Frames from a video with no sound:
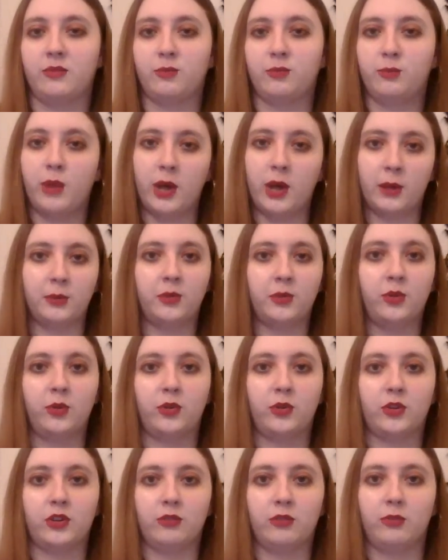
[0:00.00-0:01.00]

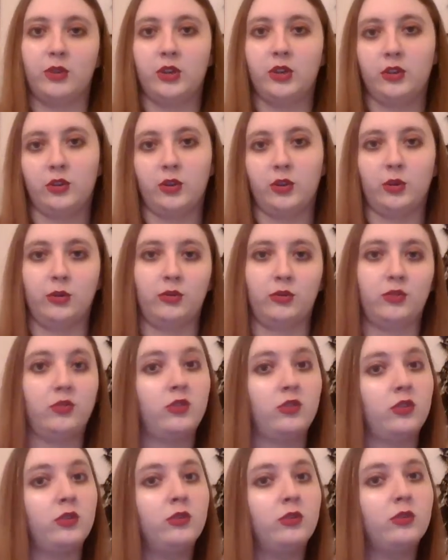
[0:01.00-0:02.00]
popcorn when you go
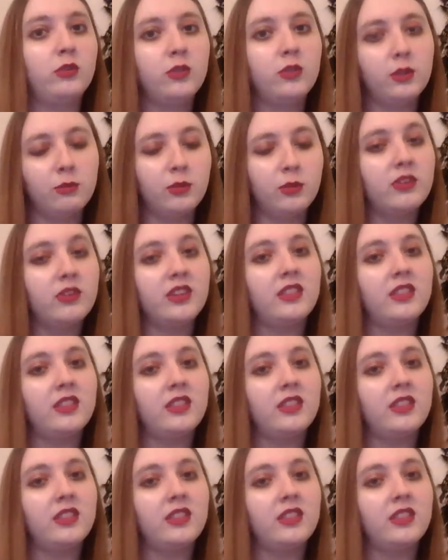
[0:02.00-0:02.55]
to the movie